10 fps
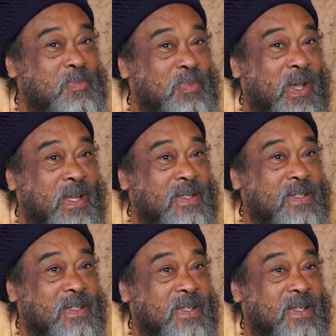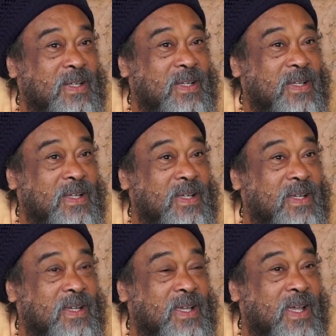point
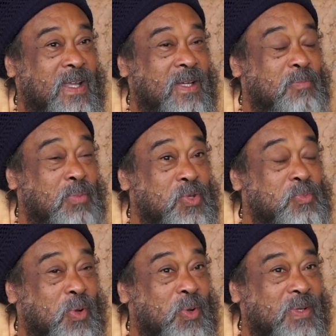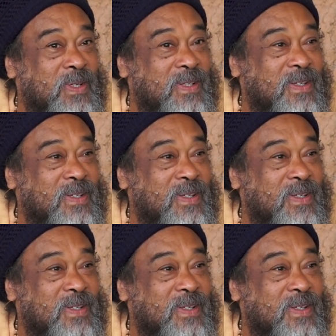and postpone,